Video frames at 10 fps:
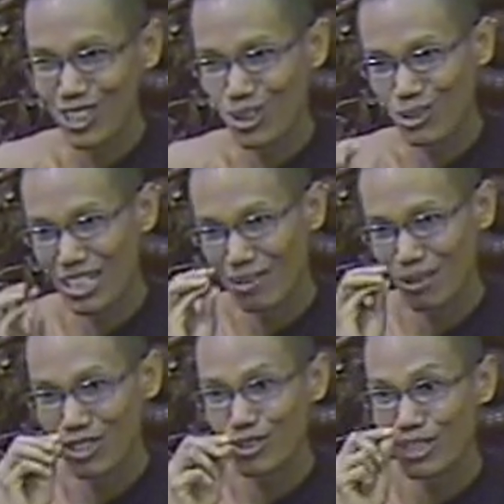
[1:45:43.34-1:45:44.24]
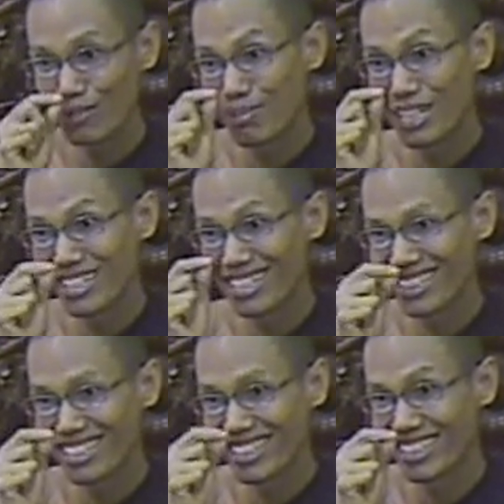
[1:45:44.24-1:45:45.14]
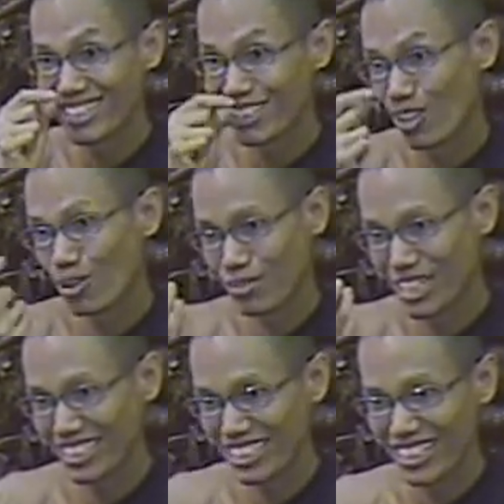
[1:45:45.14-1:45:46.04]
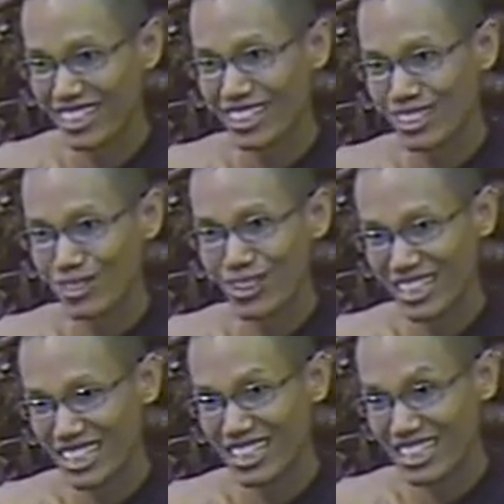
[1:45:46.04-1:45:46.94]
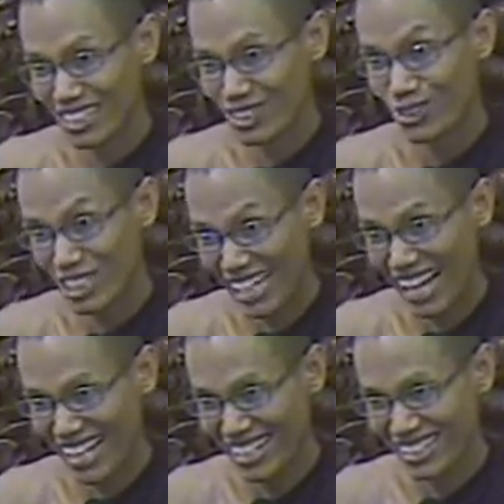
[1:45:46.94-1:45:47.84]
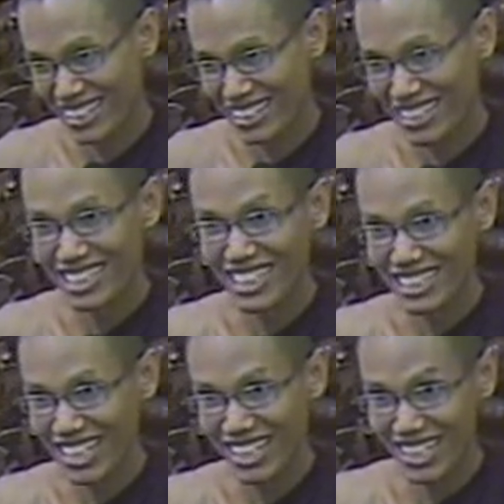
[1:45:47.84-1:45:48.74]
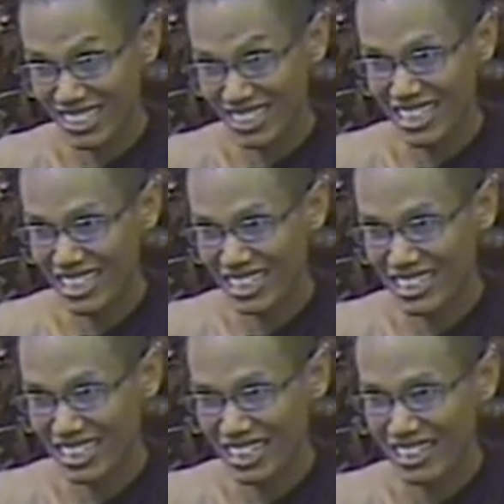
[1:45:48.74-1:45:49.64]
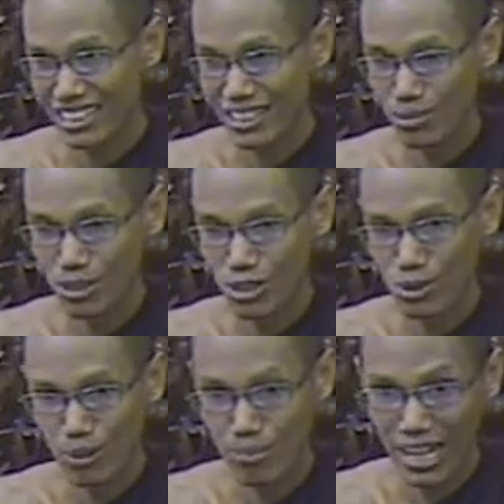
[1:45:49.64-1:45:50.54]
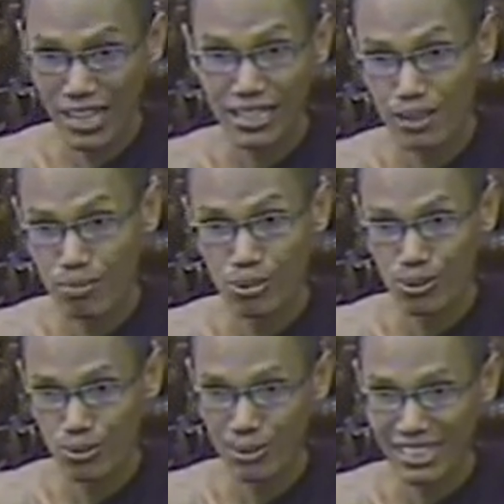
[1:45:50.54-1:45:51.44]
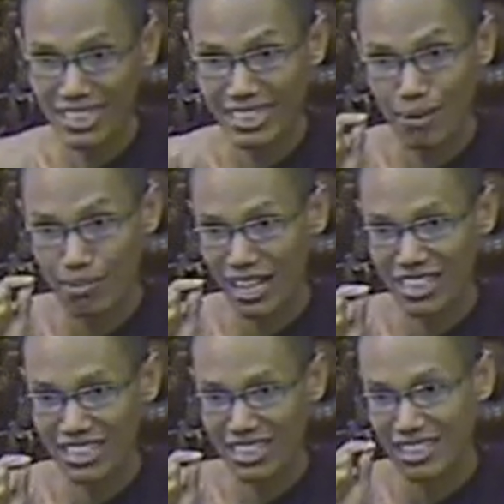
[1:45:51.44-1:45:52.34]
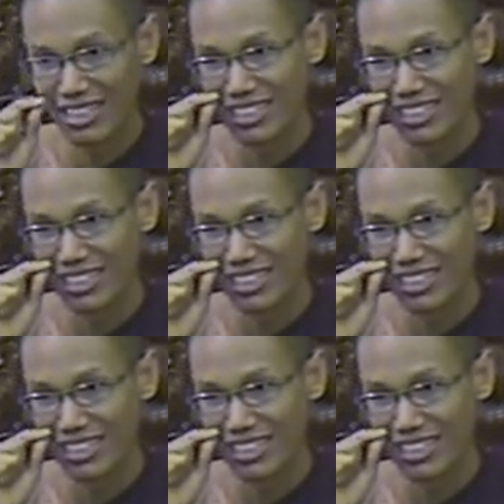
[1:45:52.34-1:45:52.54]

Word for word: so whenever you can pay attention this object, you are getting kusla. In the jhana stage, if your mind improve later part, uh,